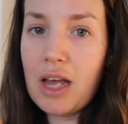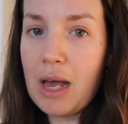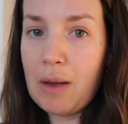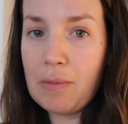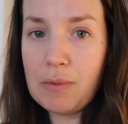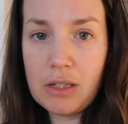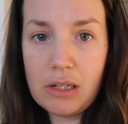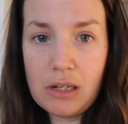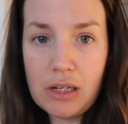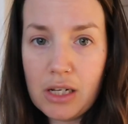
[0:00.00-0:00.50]

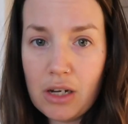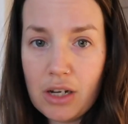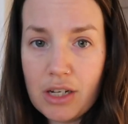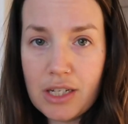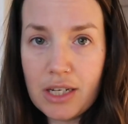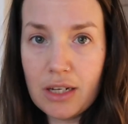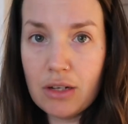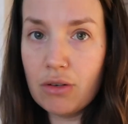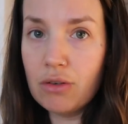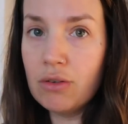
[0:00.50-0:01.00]
Absolutely
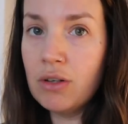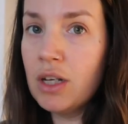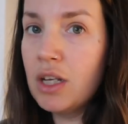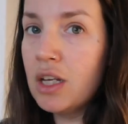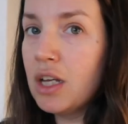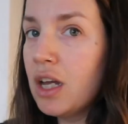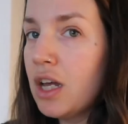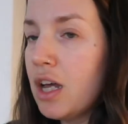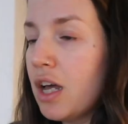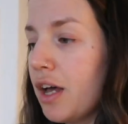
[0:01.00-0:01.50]
ideal.
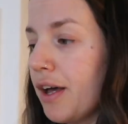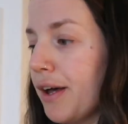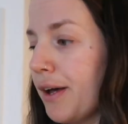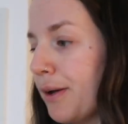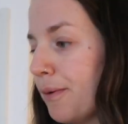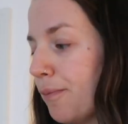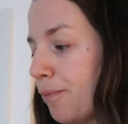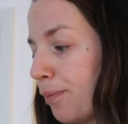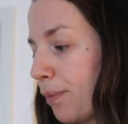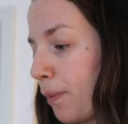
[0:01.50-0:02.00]

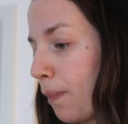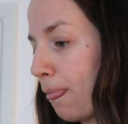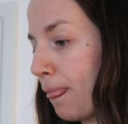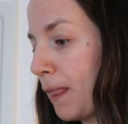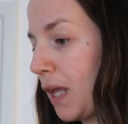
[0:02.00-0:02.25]
And